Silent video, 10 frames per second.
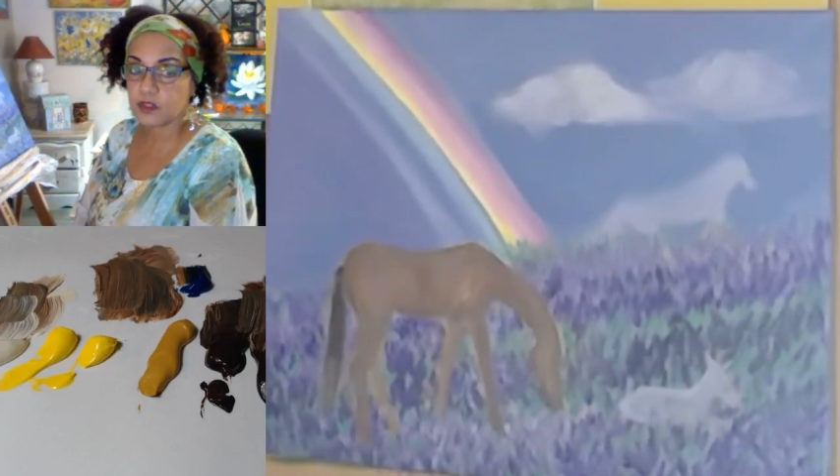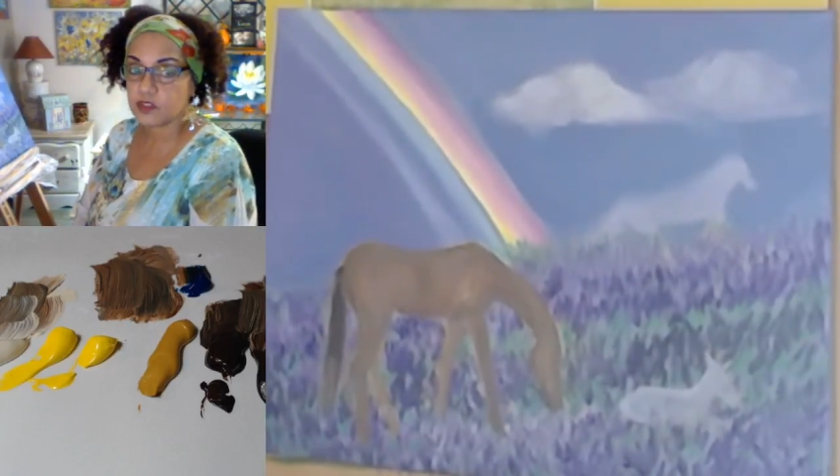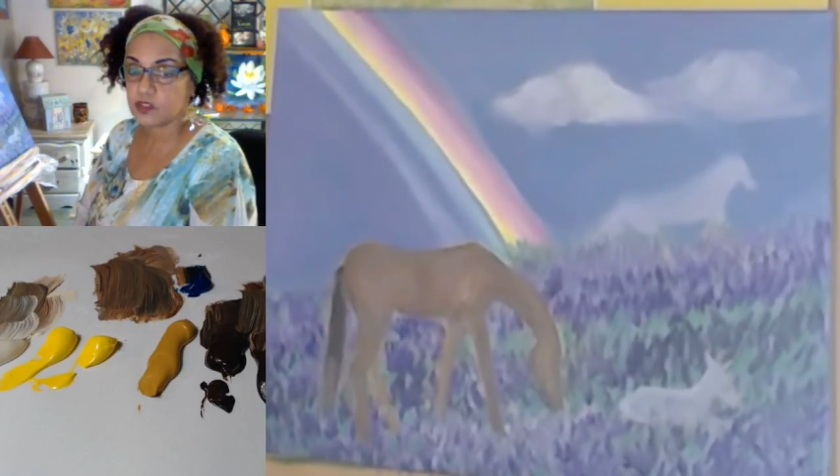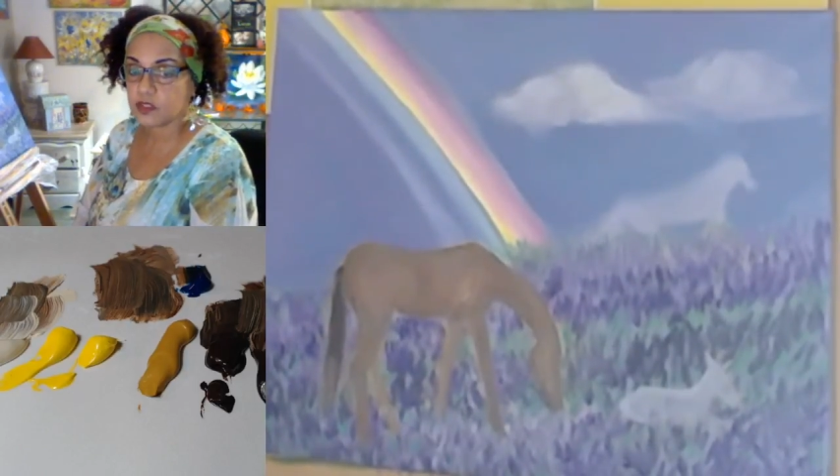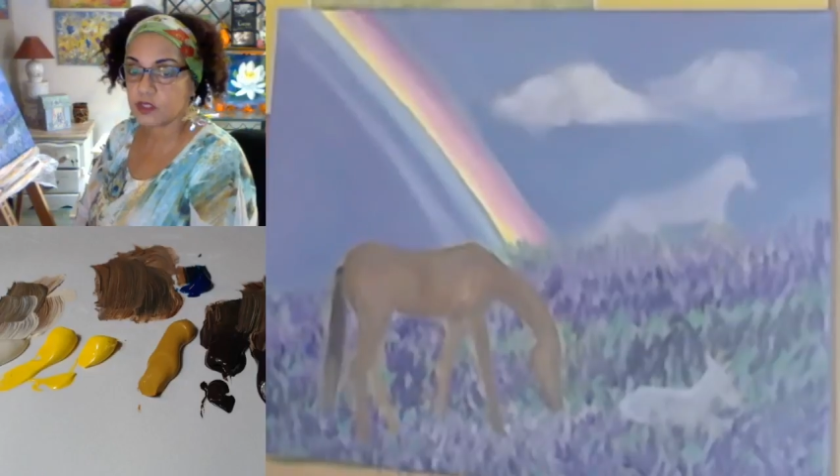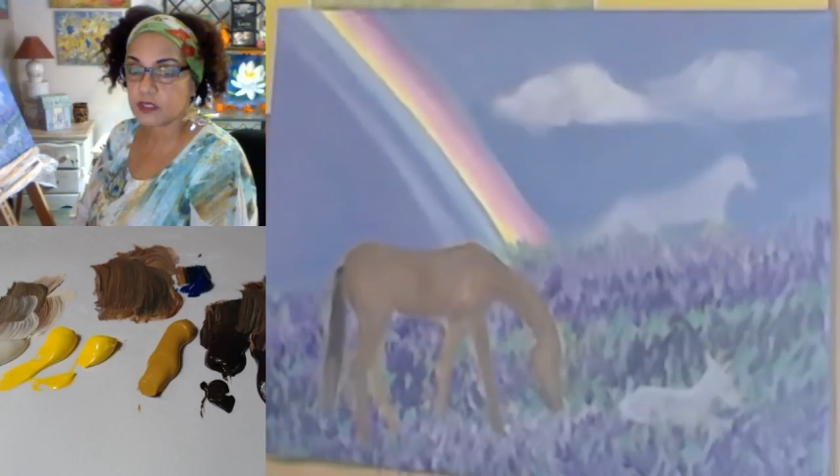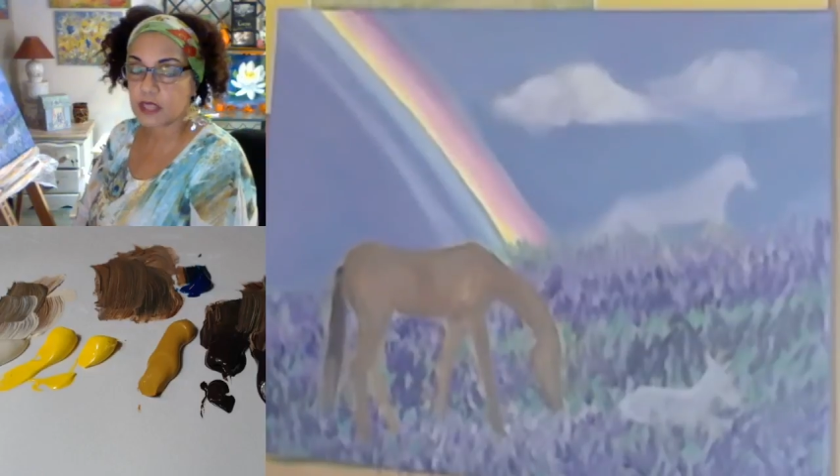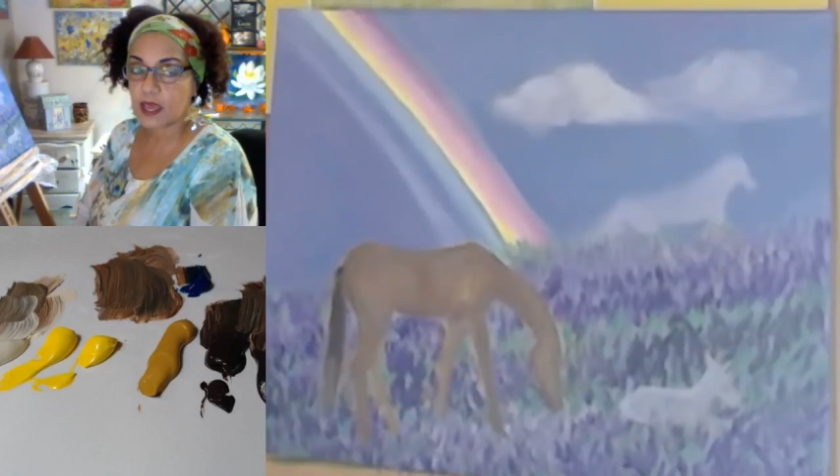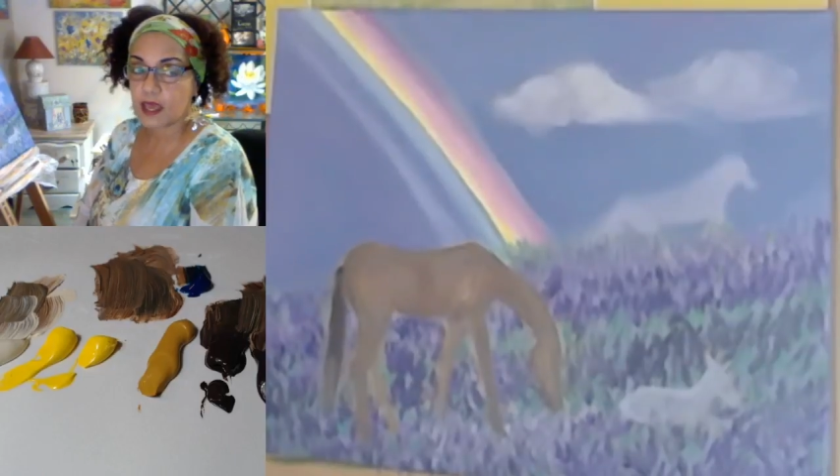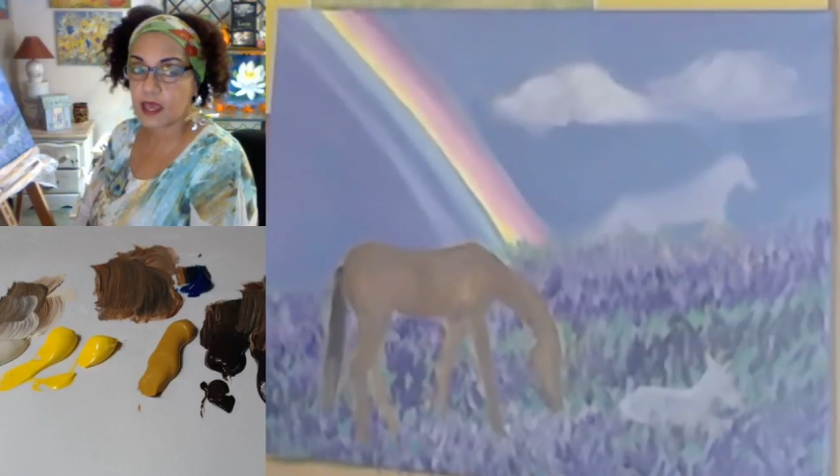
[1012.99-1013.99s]
She just
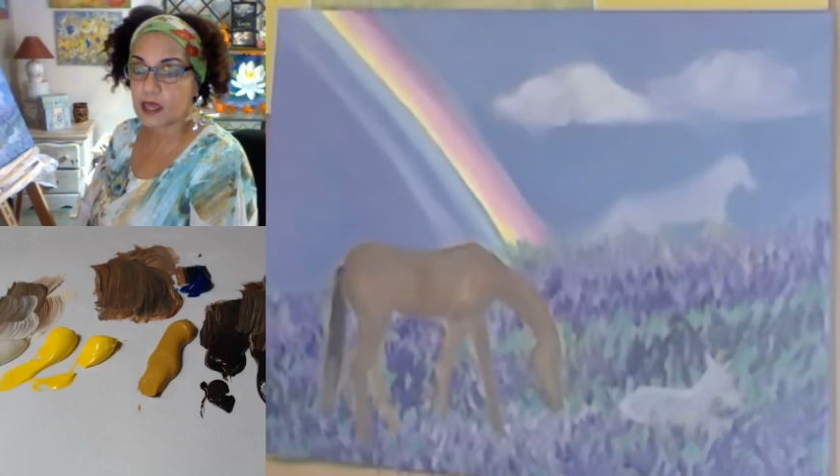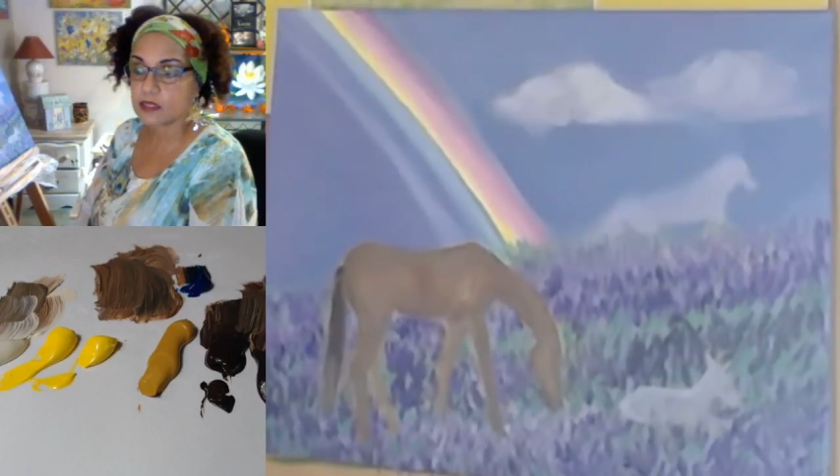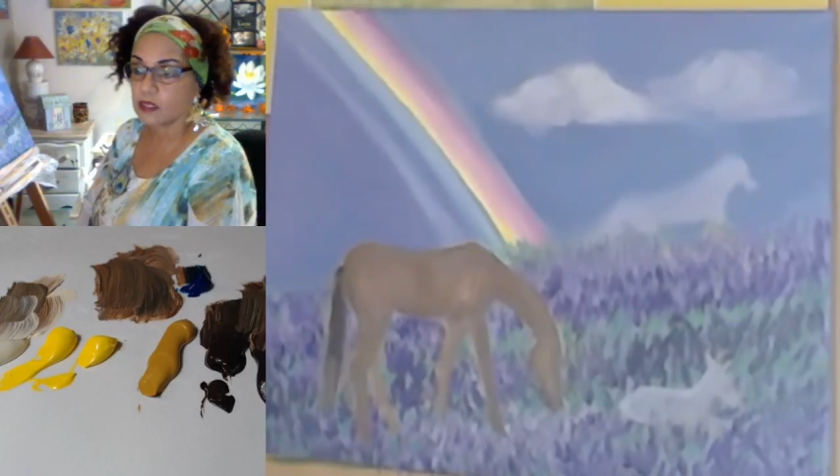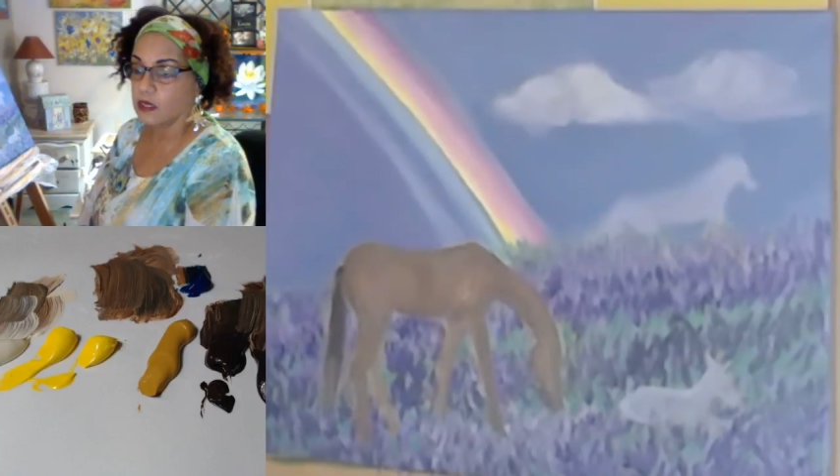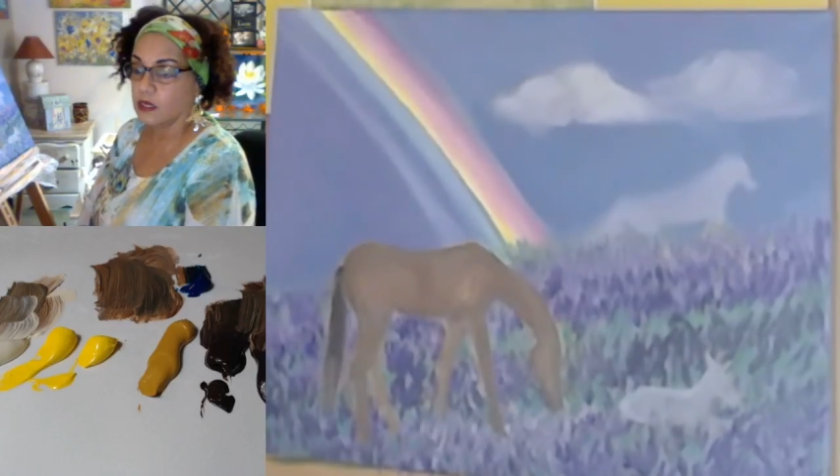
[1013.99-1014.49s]
had